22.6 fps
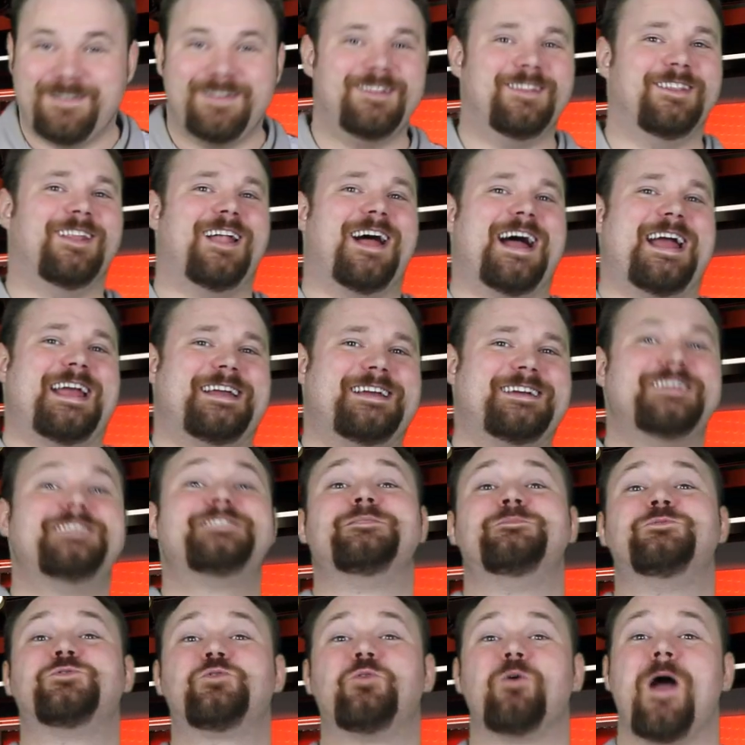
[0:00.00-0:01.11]
Like,
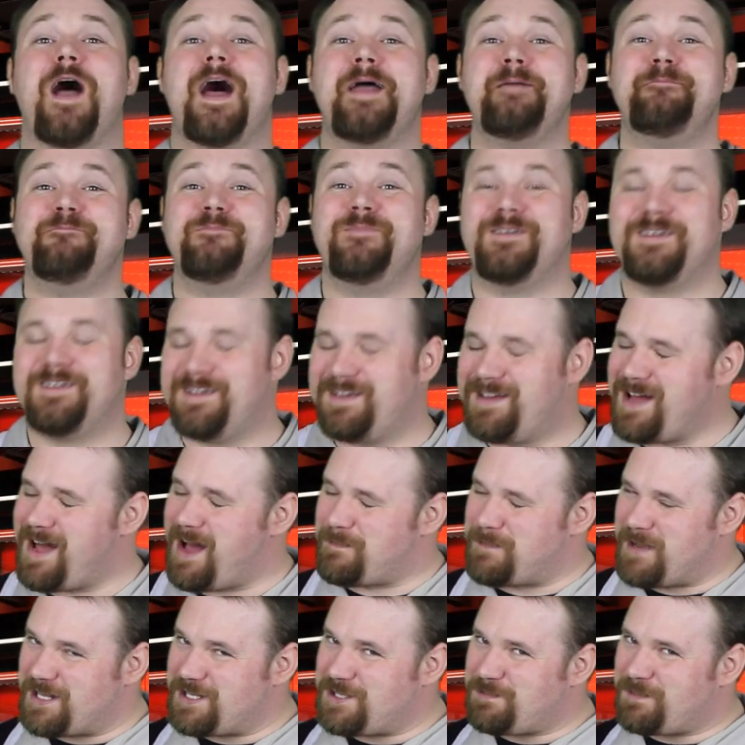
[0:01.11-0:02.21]
subscribe,
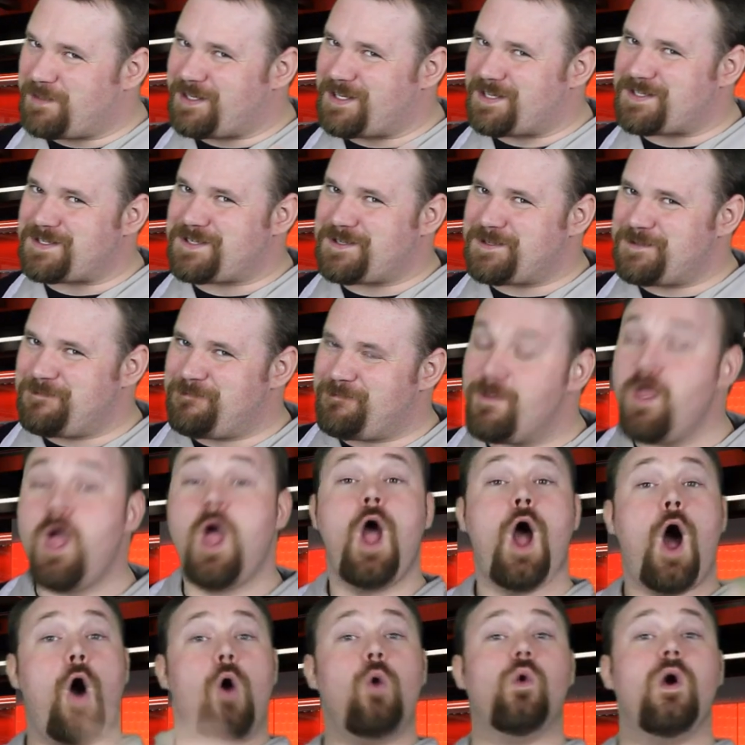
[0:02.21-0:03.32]
comments please.
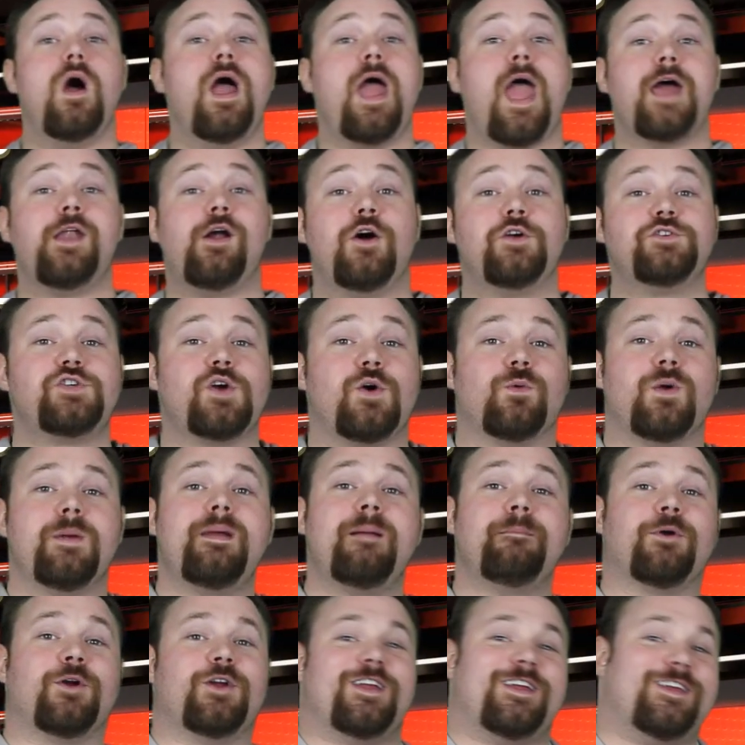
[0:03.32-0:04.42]
Oh, and also
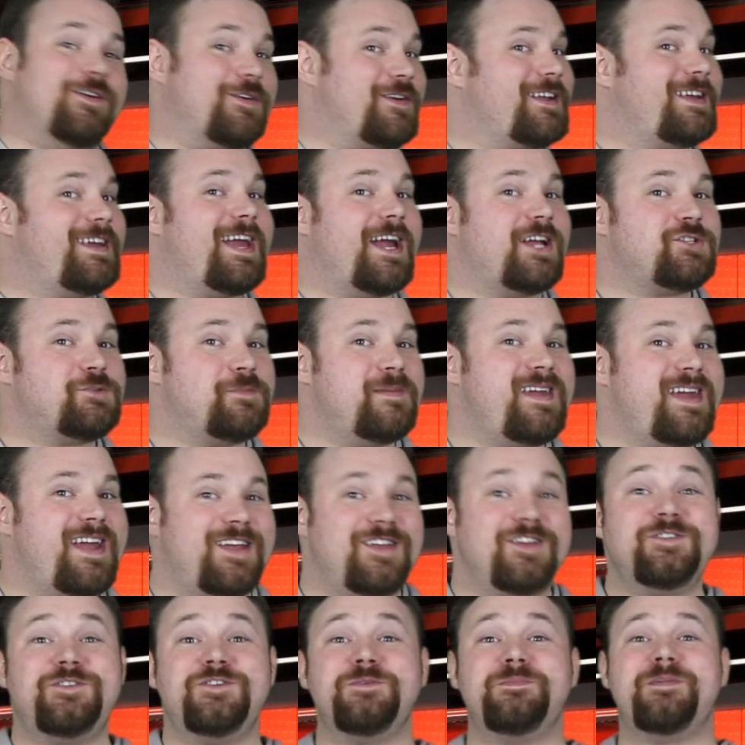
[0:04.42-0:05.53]
remember, you can catch me at
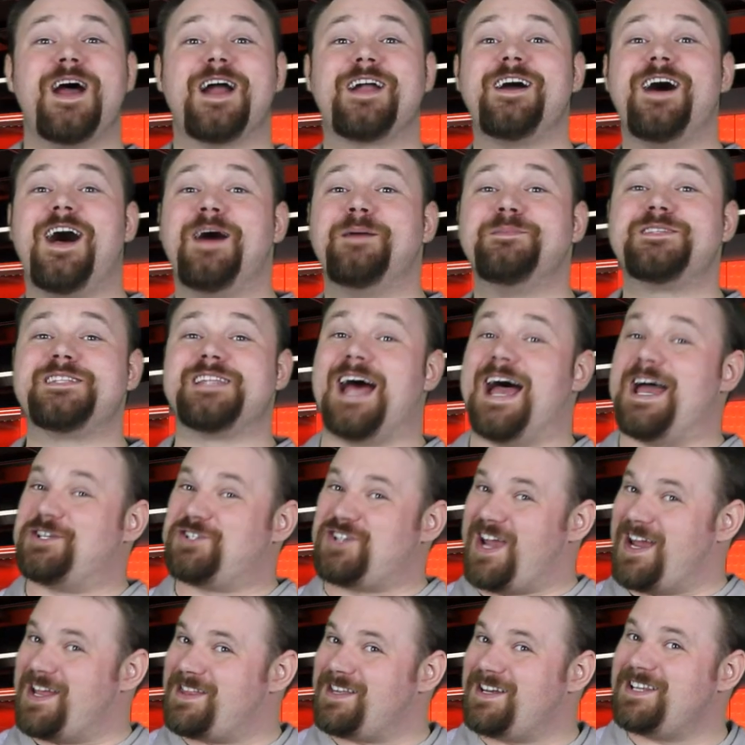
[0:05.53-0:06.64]
youtube.com slash
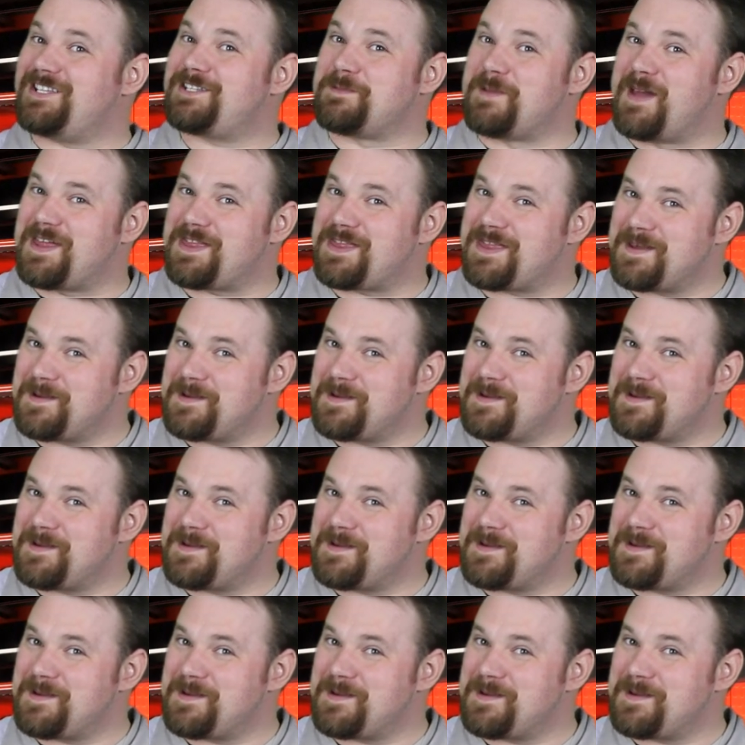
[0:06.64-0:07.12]
Anthony Smith.